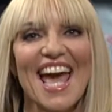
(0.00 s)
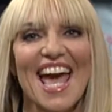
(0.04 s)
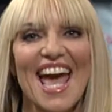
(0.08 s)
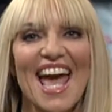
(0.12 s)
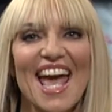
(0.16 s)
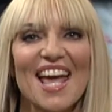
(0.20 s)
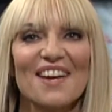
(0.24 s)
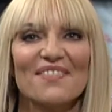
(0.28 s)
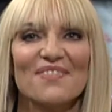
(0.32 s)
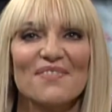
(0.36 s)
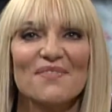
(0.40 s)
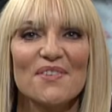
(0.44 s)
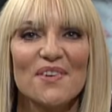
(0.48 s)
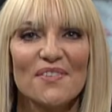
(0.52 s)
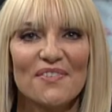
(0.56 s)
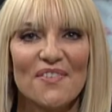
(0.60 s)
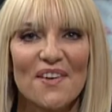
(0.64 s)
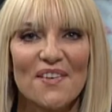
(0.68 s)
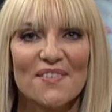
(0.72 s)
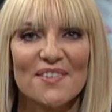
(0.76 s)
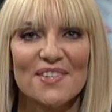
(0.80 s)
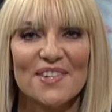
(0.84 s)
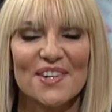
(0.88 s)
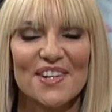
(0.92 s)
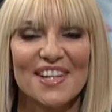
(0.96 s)
And for more
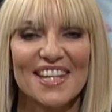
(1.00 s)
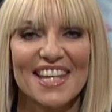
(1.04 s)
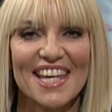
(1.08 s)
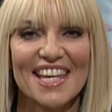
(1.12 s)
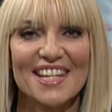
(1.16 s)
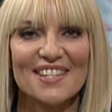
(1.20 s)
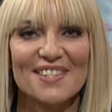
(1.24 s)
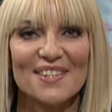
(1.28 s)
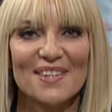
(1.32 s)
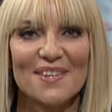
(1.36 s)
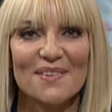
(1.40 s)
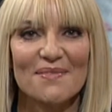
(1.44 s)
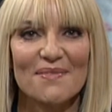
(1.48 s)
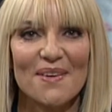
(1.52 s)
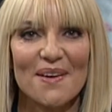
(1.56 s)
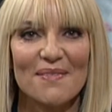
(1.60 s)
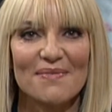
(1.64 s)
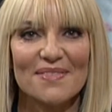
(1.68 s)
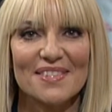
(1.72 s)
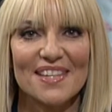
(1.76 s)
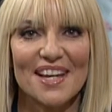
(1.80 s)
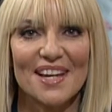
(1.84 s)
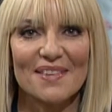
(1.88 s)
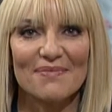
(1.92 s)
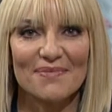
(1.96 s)
from Trudi, head to her
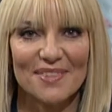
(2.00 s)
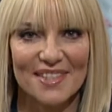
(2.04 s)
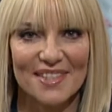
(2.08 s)
website,